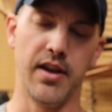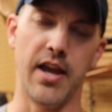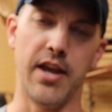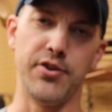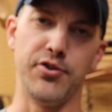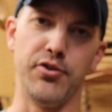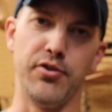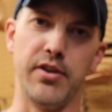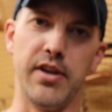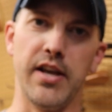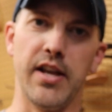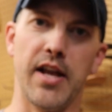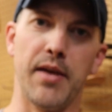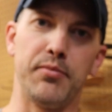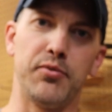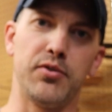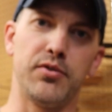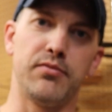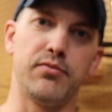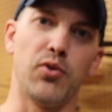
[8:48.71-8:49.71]
as you get
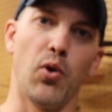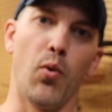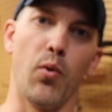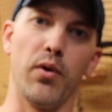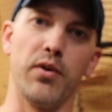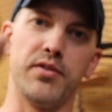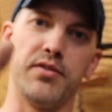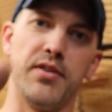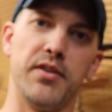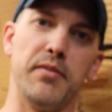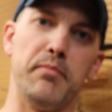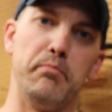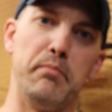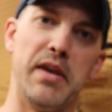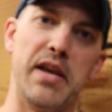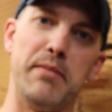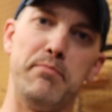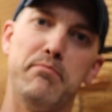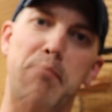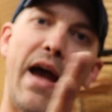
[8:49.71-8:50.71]
up towards the
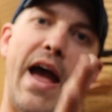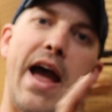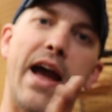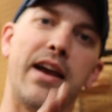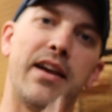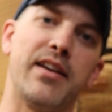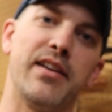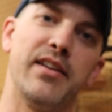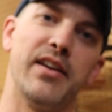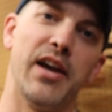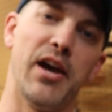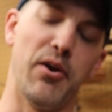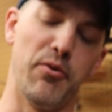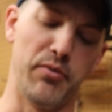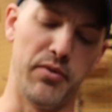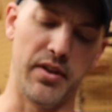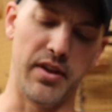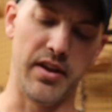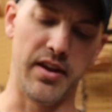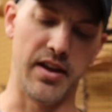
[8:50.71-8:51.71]
mid back
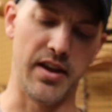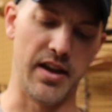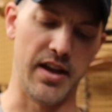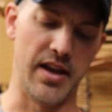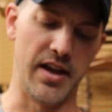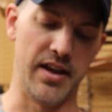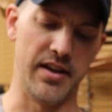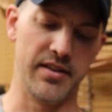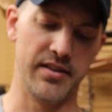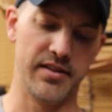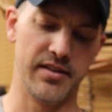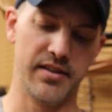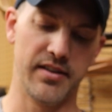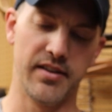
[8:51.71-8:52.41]
on the uh,